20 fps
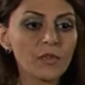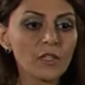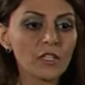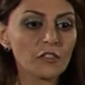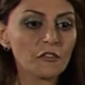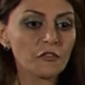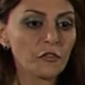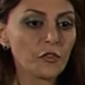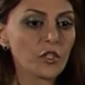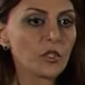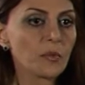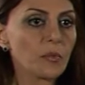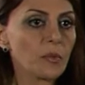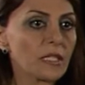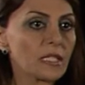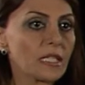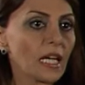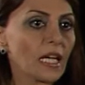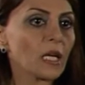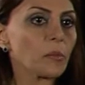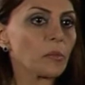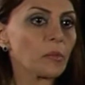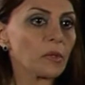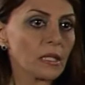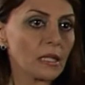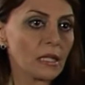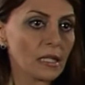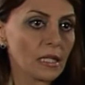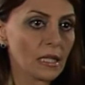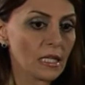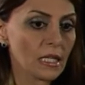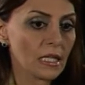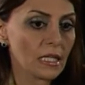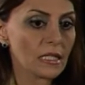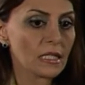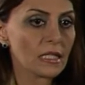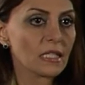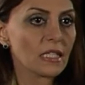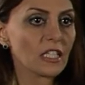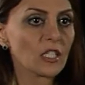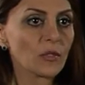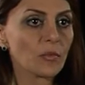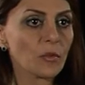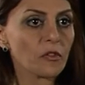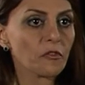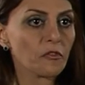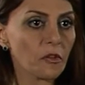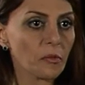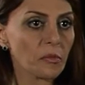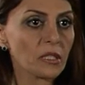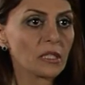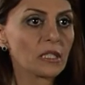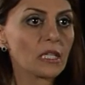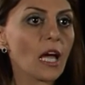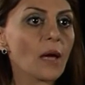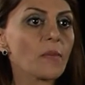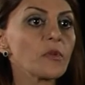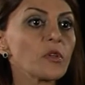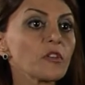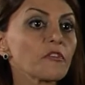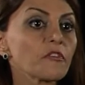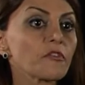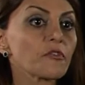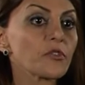get first month, second month, and then 6 months from the time you've